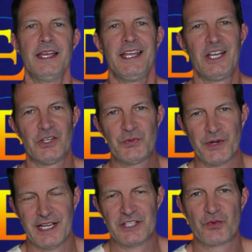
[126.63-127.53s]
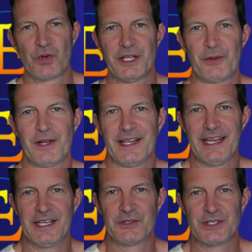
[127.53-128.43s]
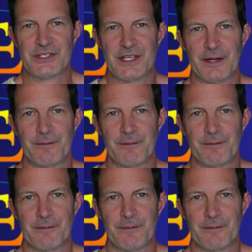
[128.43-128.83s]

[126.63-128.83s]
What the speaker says: Here's where it gets really, really interesting.